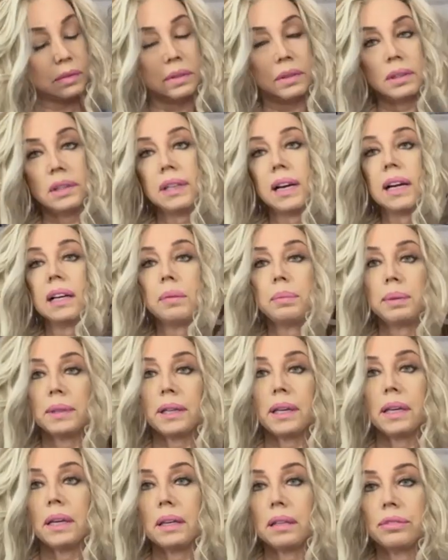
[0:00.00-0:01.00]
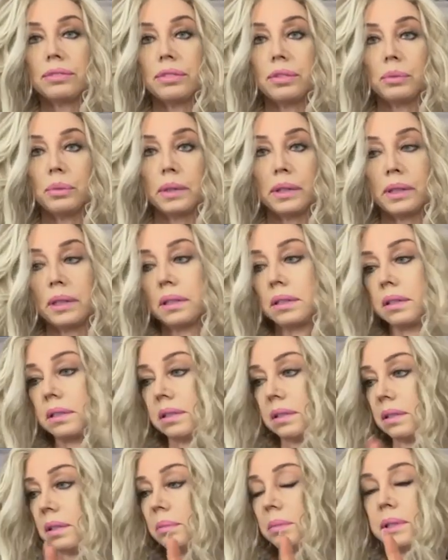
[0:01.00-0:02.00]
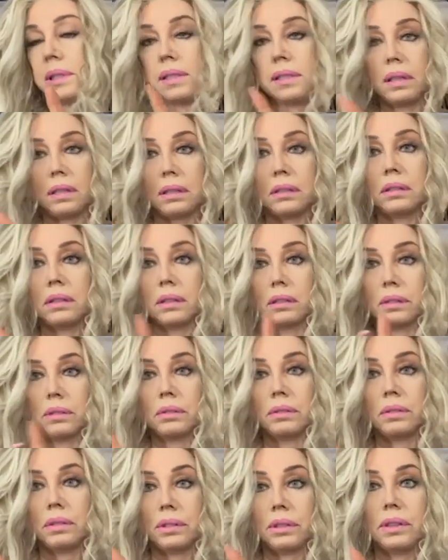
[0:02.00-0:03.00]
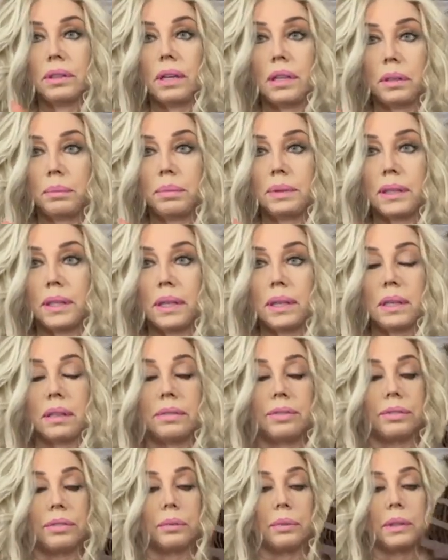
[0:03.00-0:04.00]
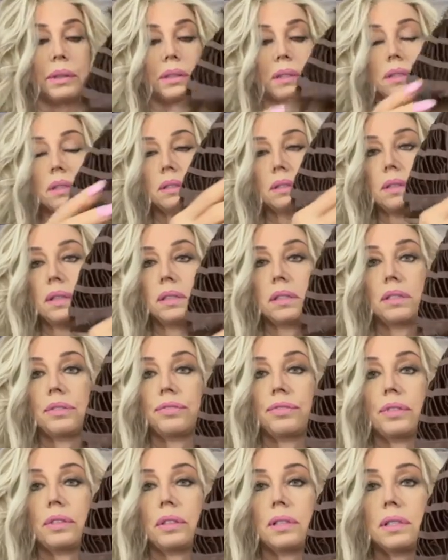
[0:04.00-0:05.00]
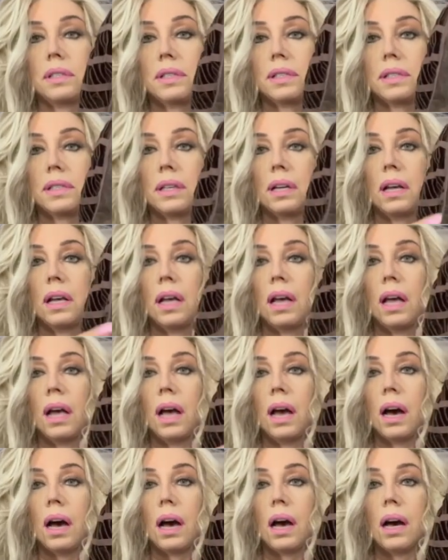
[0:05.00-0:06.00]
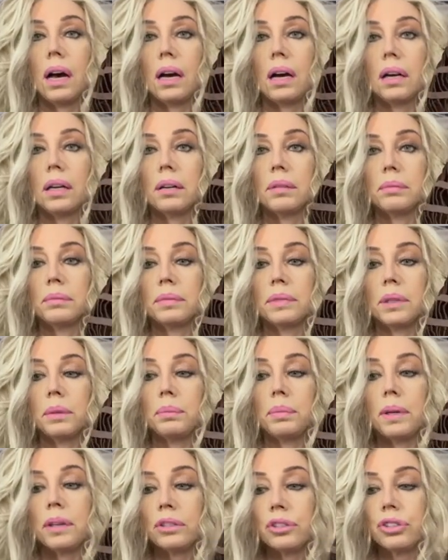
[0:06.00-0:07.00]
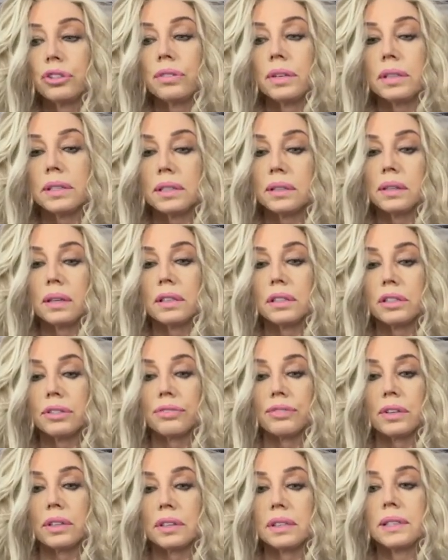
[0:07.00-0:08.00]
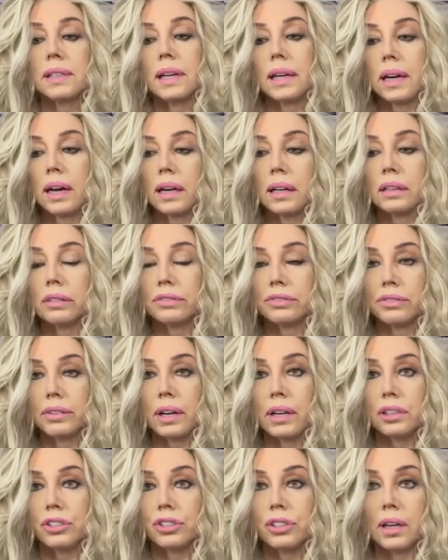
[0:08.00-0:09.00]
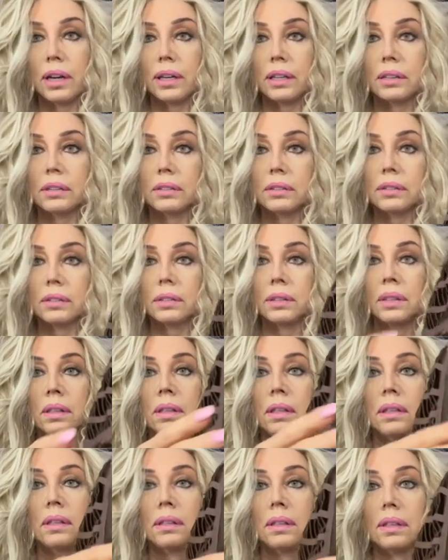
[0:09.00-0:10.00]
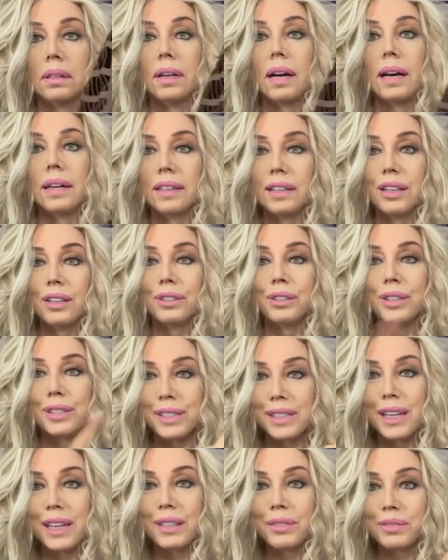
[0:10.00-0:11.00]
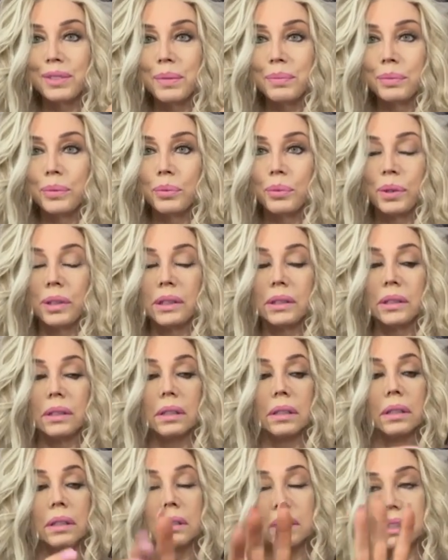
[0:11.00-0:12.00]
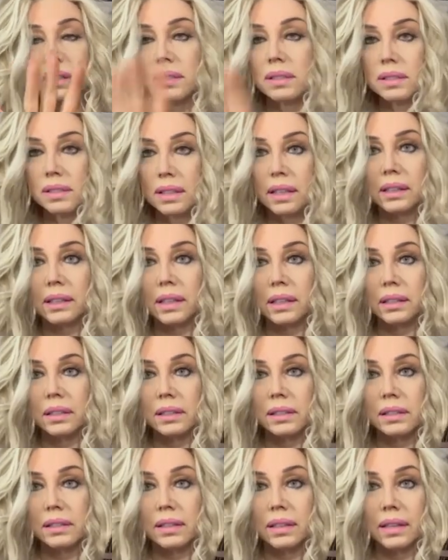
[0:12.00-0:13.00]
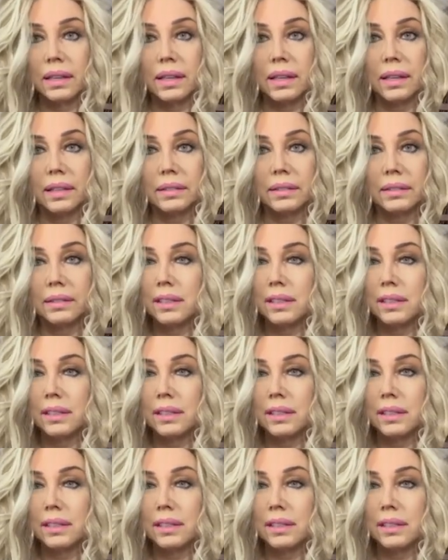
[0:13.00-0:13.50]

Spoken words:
You got to be careful with these, let me tell you. You got to be careful with these lace fronts. The belt dress lace fronts, they're kind of fragile. I know, because I ripped one. Let's not get into that.